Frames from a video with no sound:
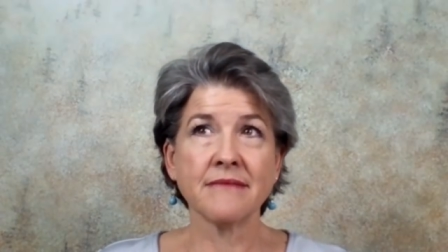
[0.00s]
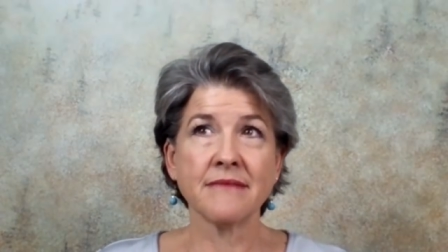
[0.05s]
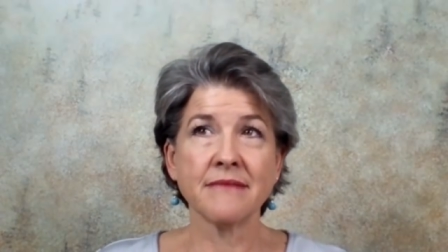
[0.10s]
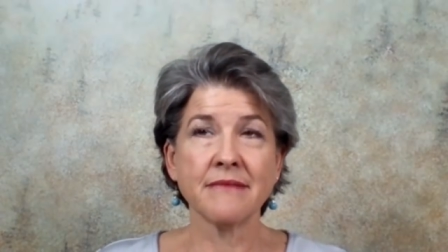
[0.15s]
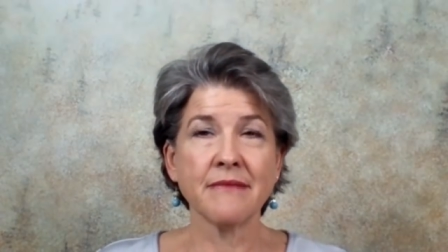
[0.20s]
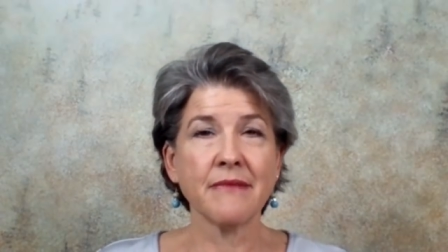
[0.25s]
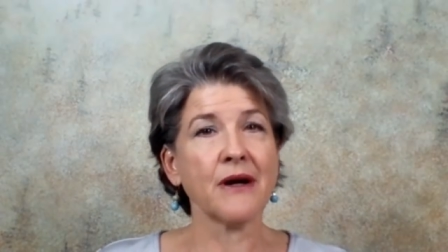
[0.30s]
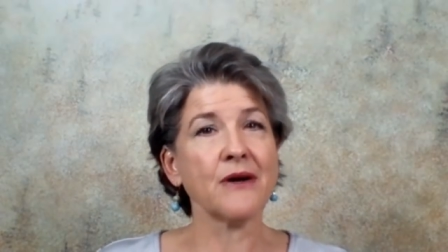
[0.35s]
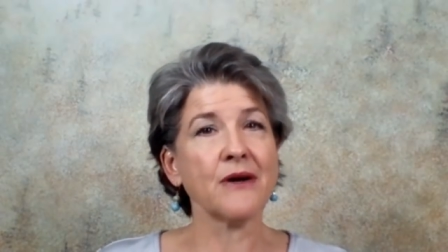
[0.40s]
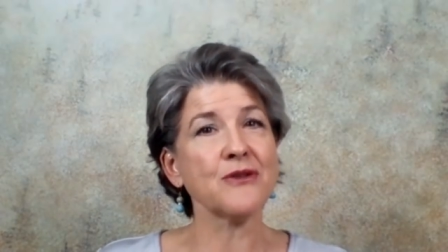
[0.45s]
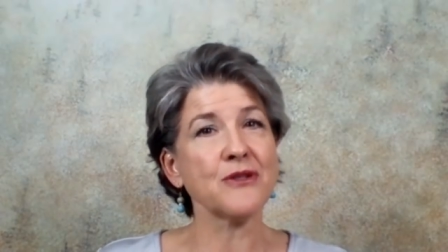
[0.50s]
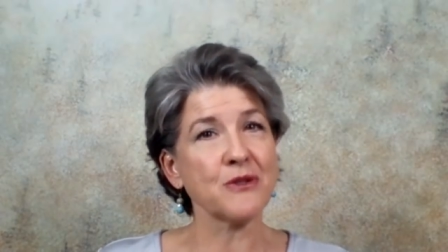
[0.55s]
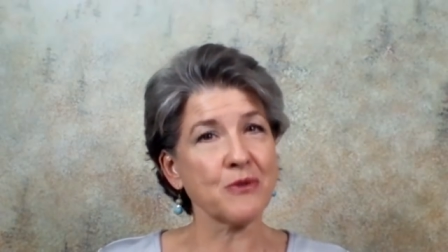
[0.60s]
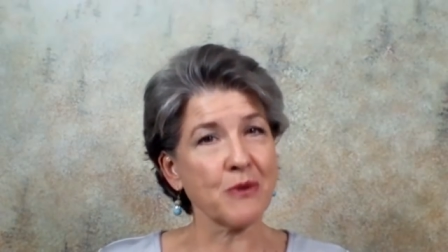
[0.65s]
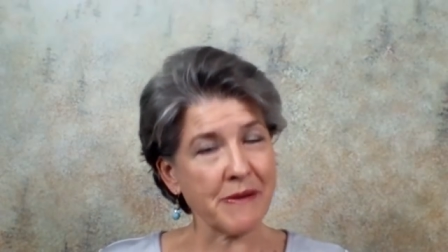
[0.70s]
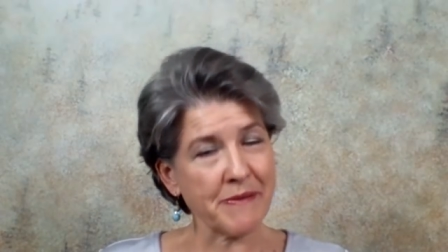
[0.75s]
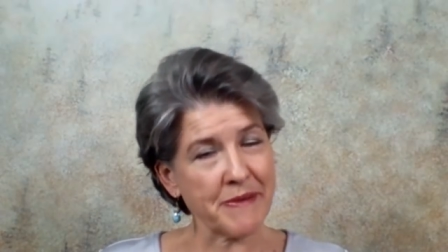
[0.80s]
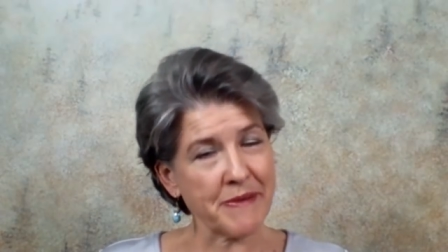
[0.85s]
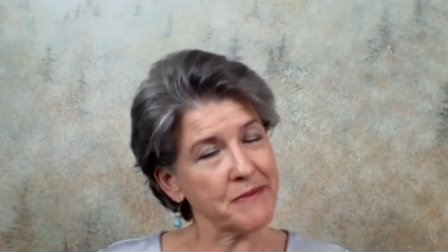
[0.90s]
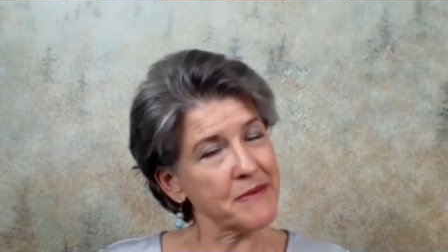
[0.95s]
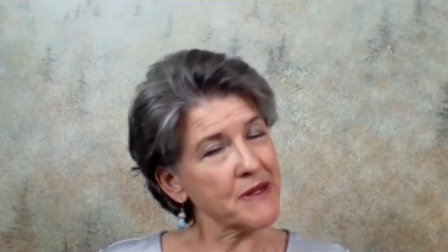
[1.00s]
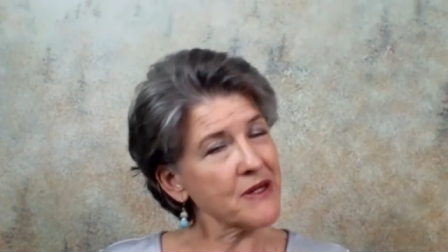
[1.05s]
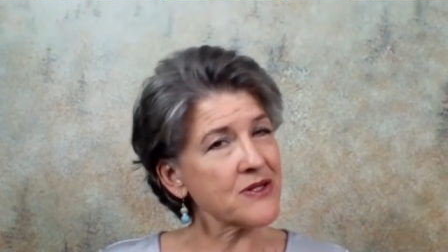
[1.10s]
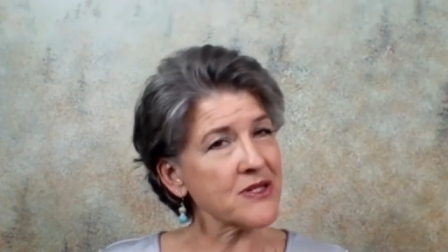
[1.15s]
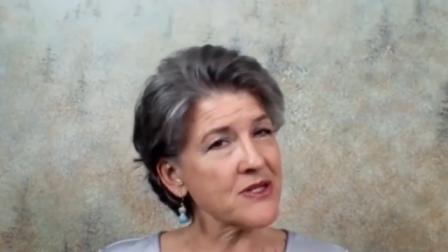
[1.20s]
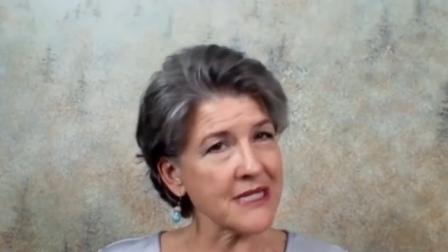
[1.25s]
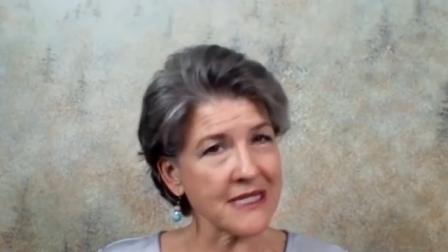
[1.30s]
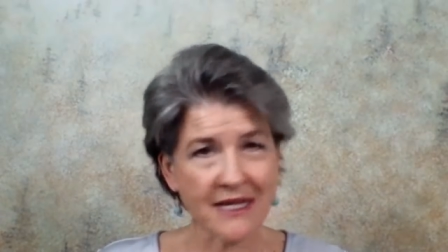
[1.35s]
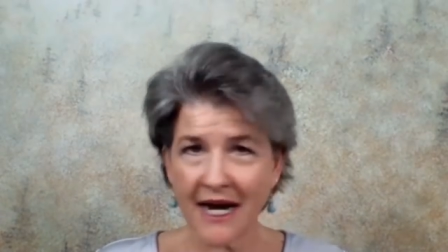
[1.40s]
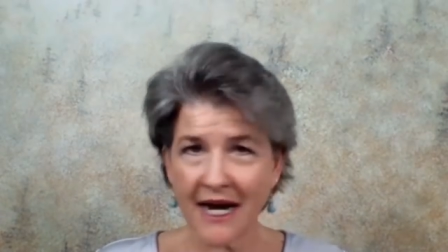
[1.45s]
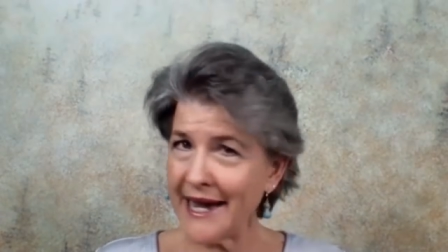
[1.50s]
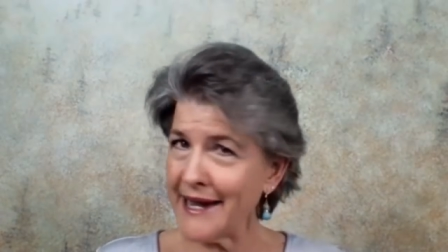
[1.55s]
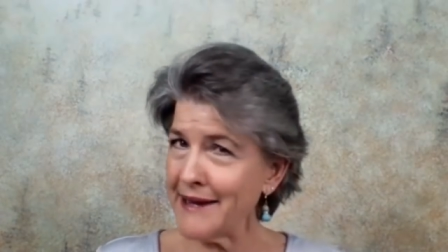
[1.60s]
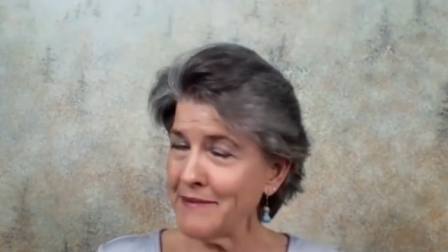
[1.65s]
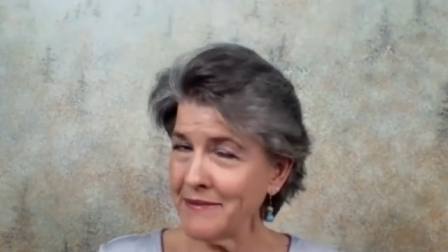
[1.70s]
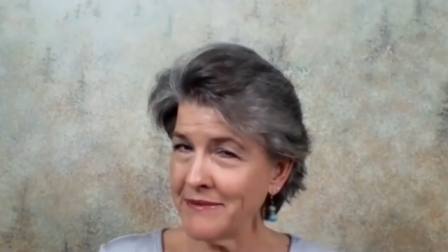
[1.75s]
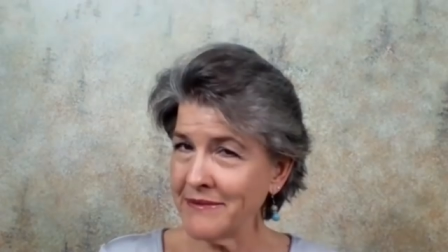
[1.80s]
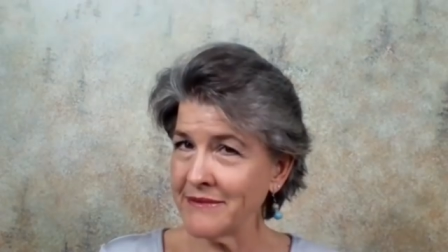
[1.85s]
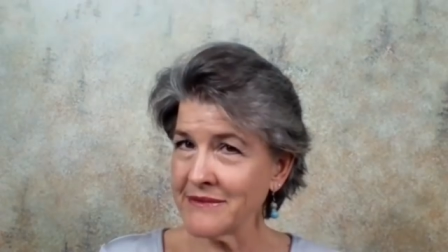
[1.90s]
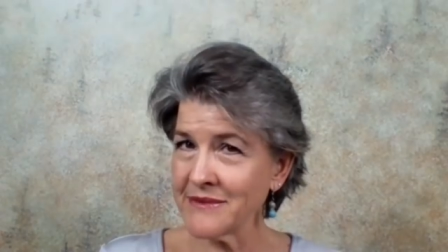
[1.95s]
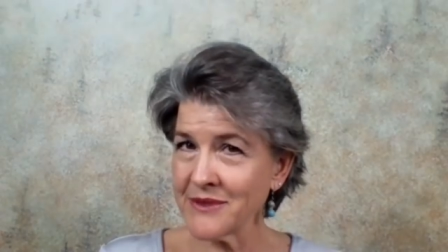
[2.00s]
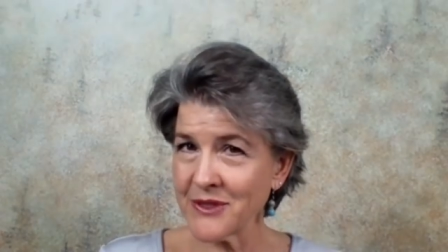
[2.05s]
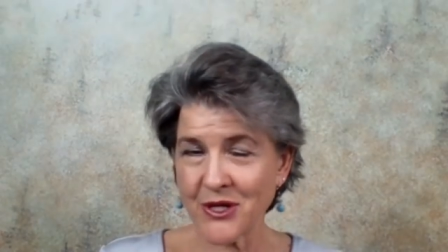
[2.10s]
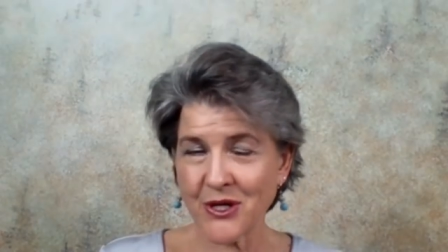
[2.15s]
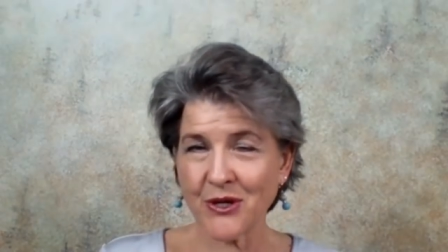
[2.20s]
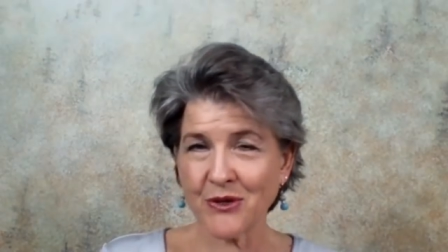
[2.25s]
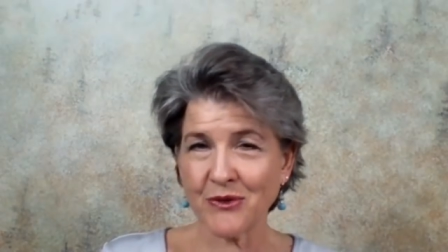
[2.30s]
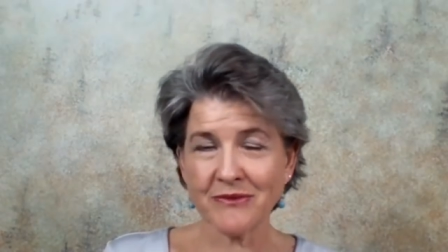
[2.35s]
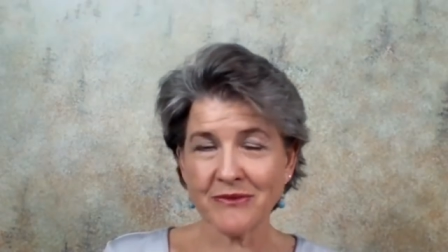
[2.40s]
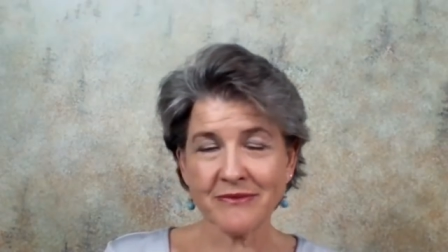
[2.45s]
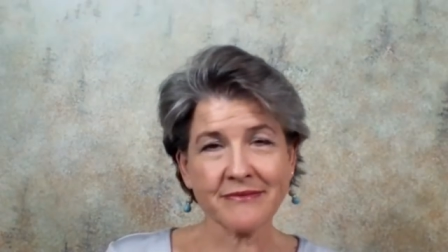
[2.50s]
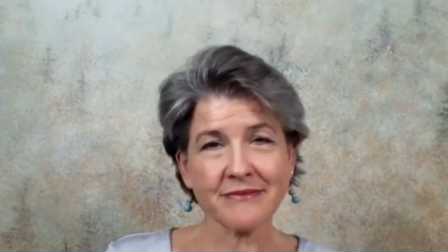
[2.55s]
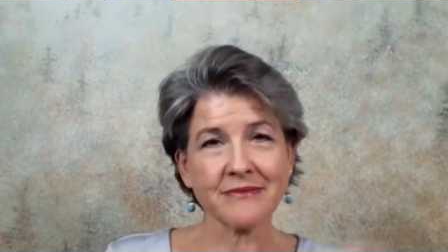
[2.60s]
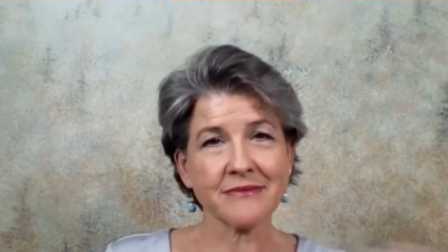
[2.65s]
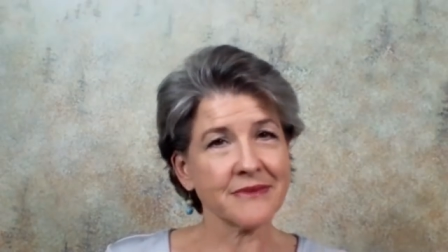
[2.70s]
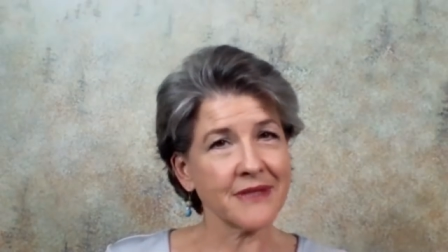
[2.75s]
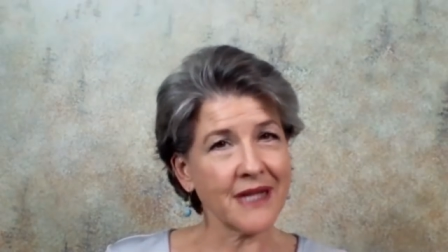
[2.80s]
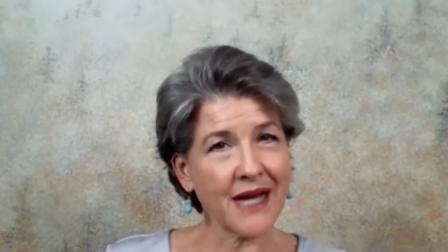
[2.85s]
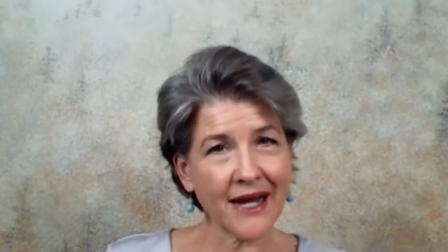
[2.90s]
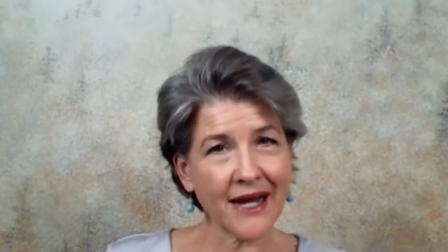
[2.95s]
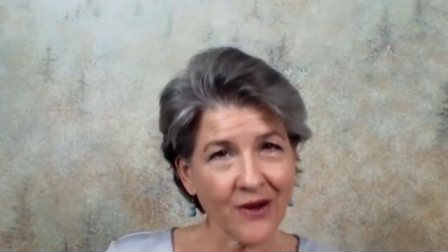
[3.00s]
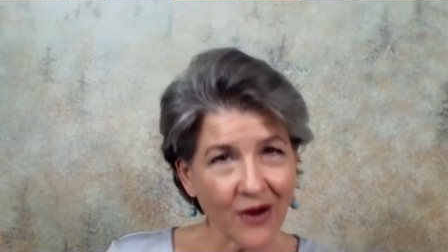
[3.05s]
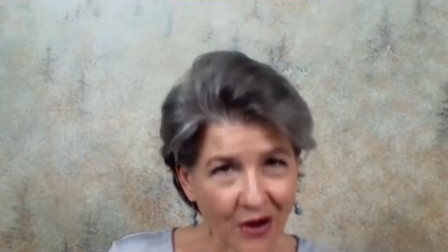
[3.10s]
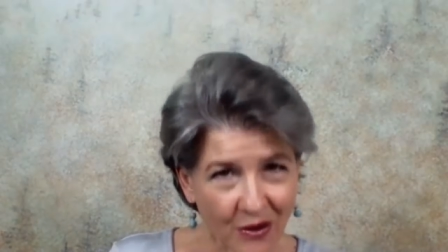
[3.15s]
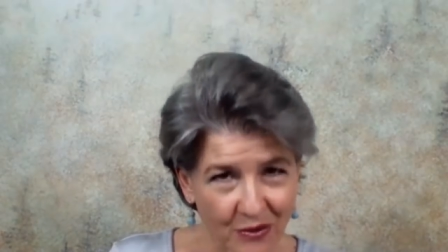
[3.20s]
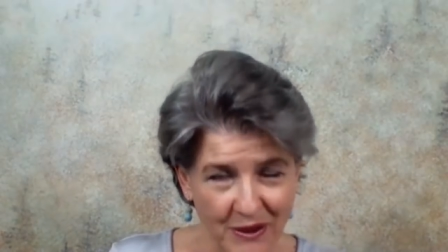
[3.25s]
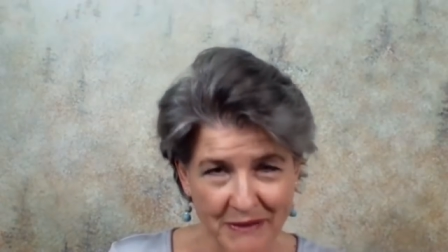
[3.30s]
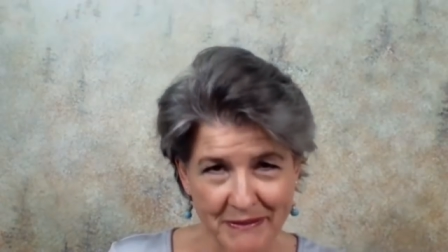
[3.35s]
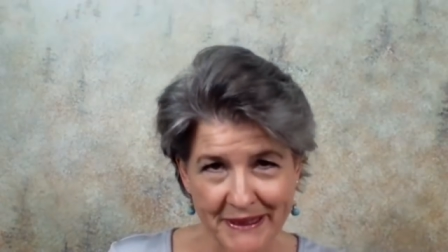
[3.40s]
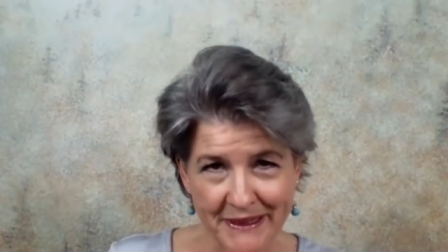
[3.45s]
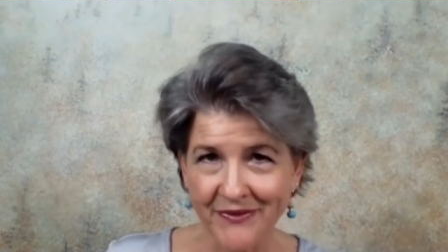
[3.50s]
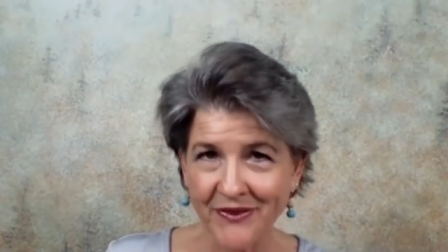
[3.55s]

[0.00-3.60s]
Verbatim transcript: most women, most of the time. So, not all women.